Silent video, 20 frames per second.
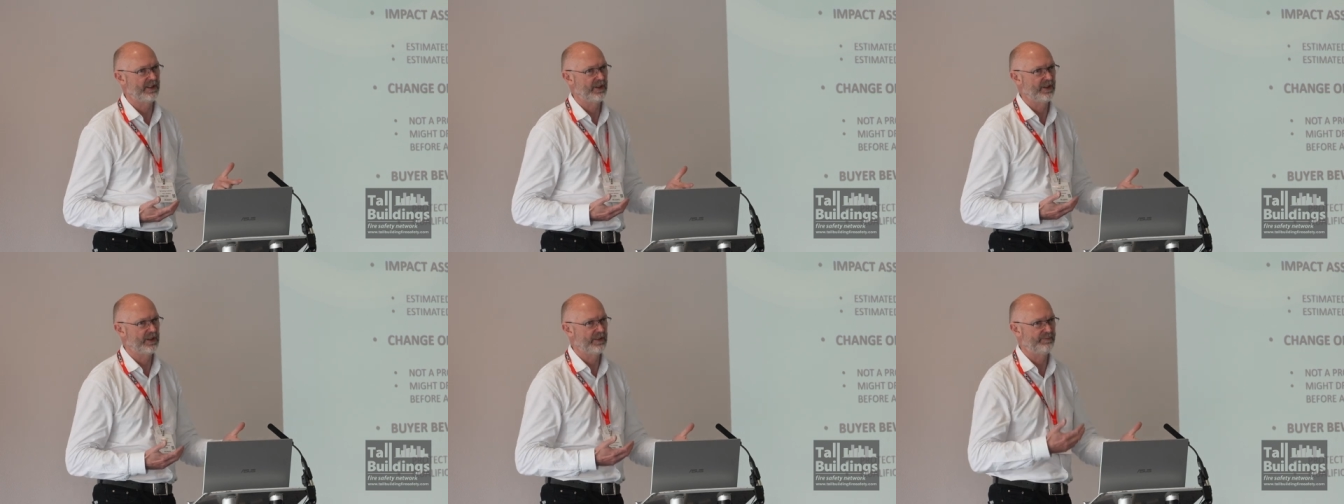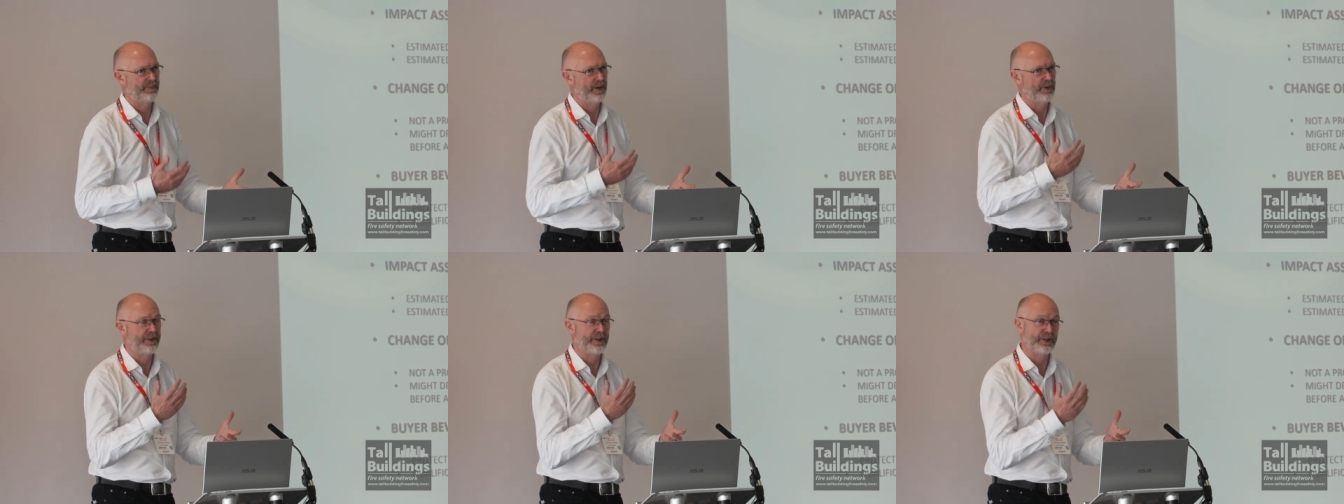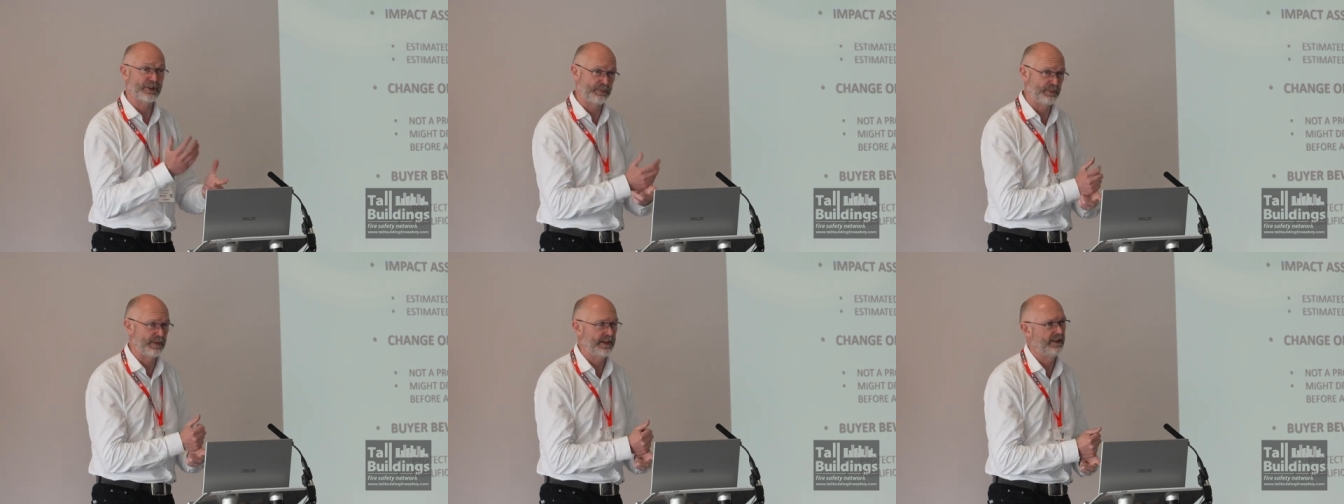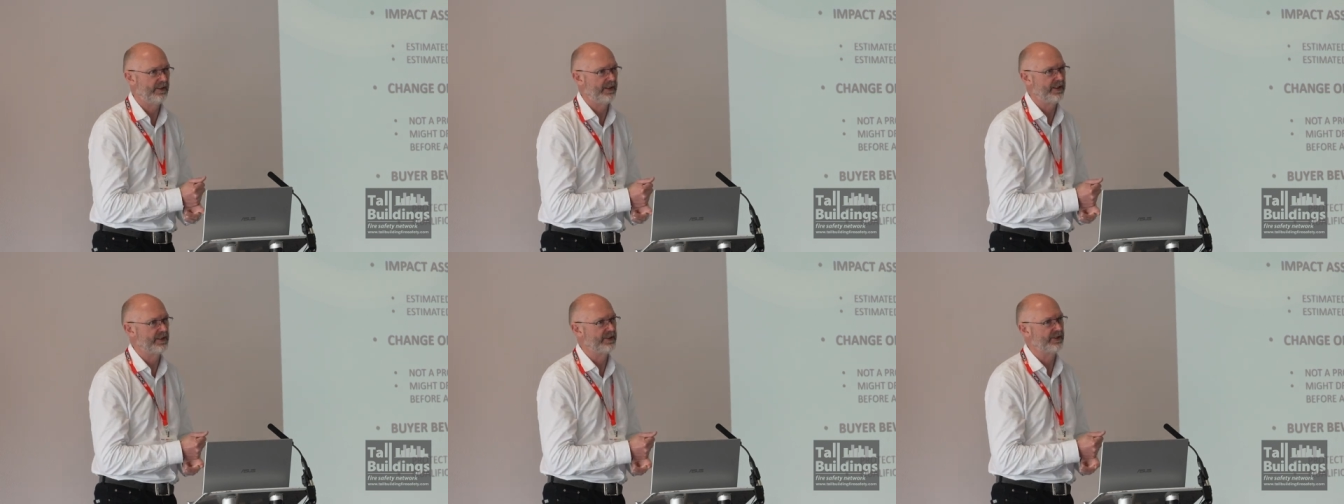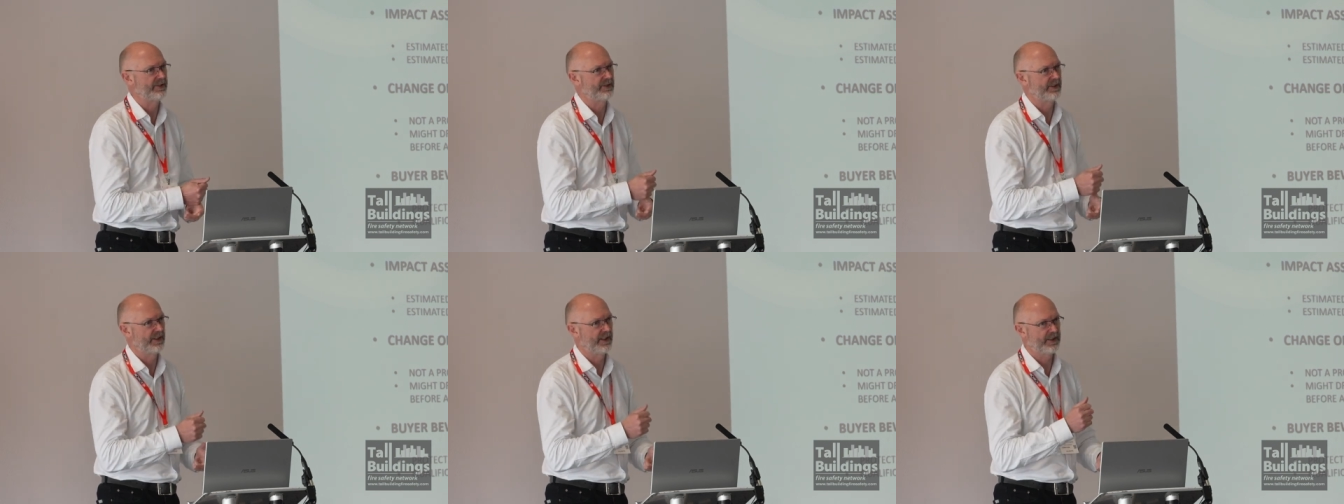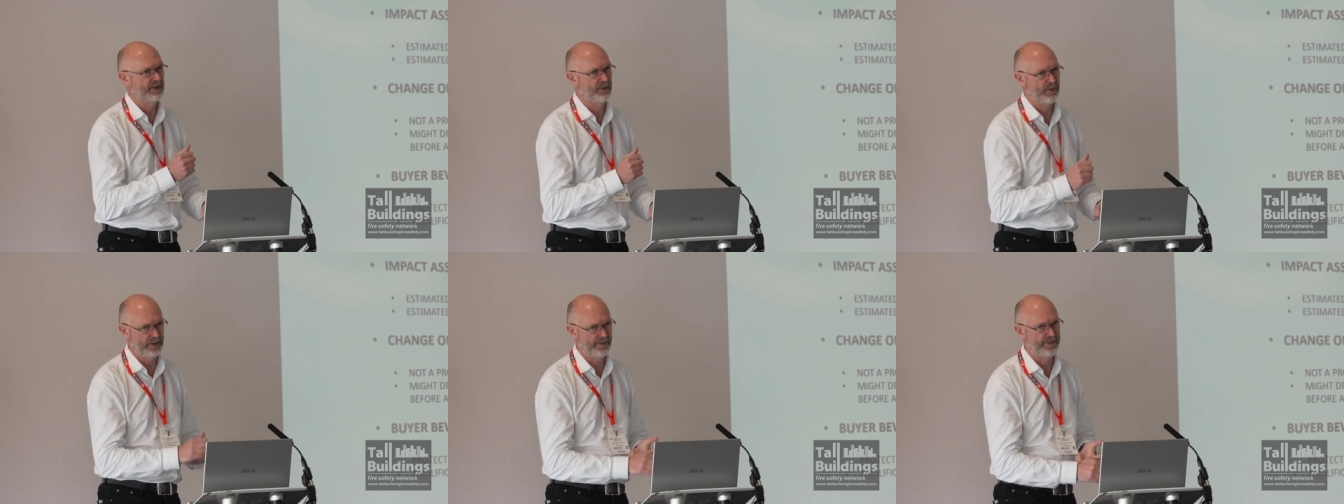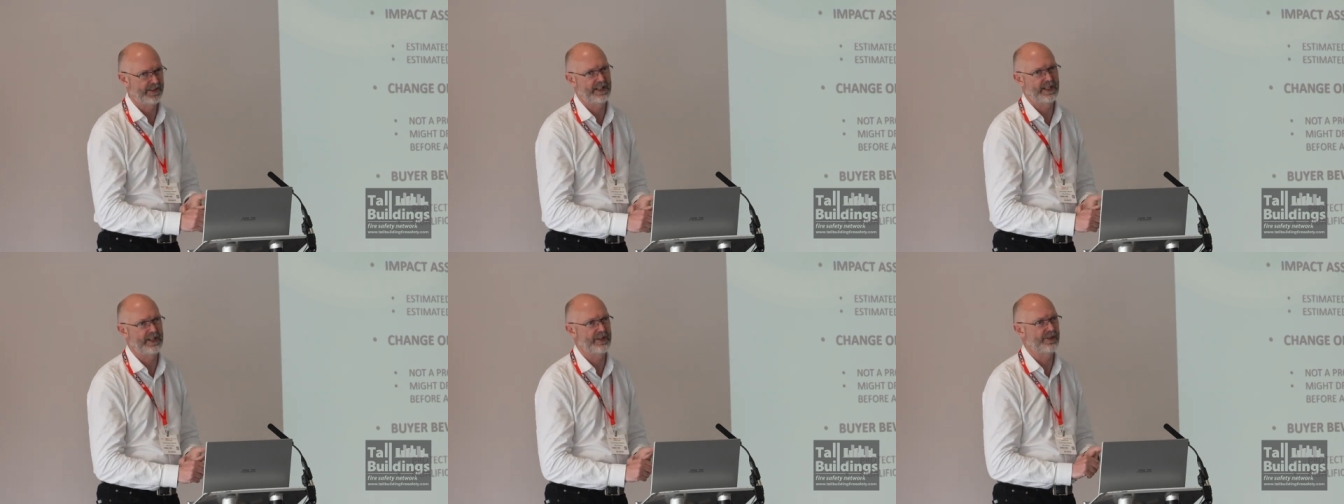of both experience and
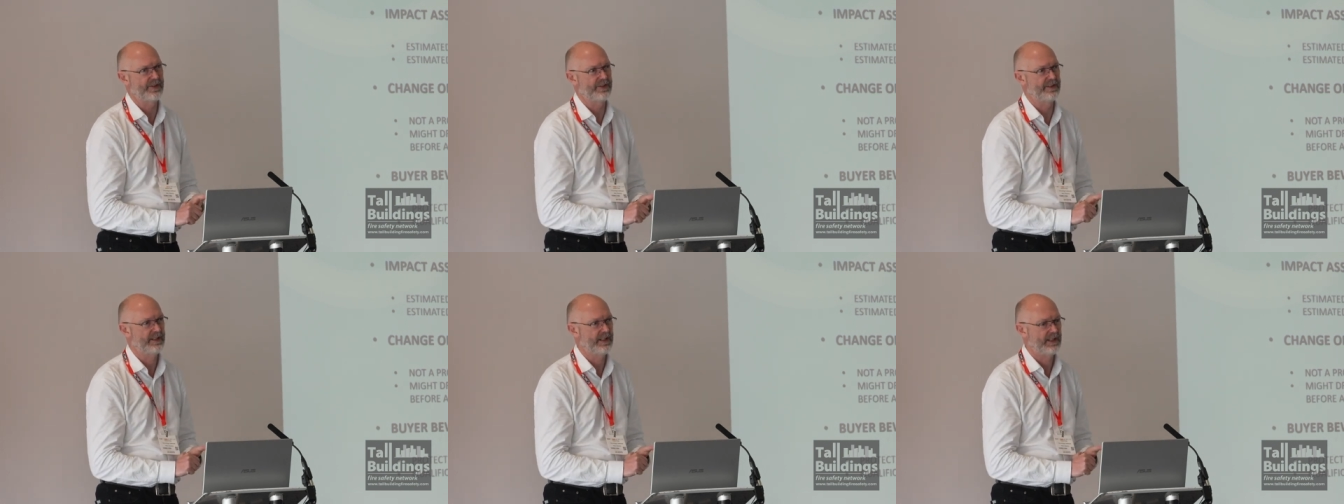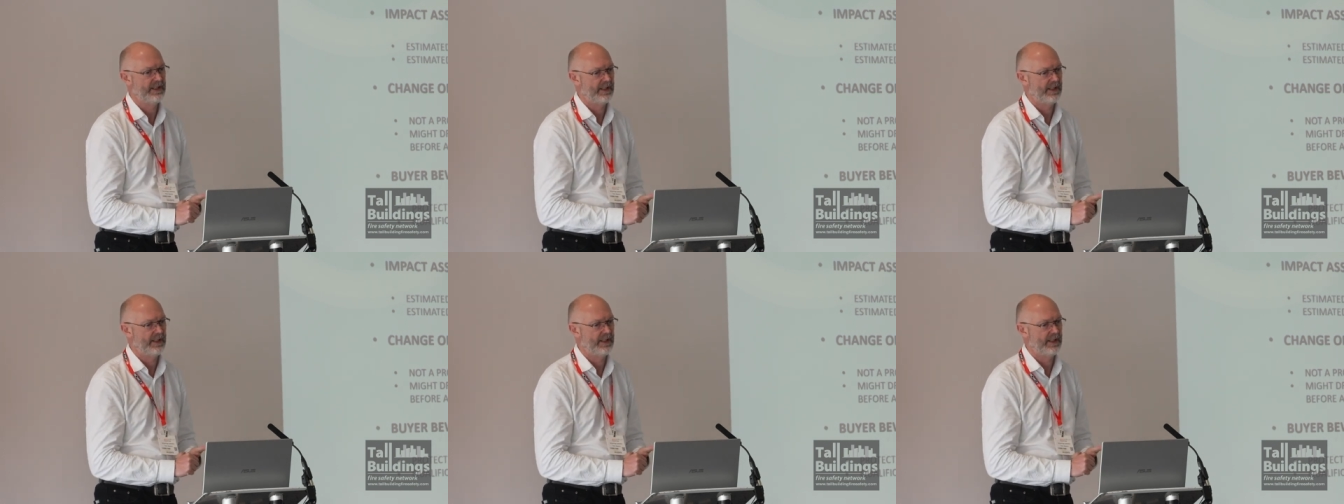qualification.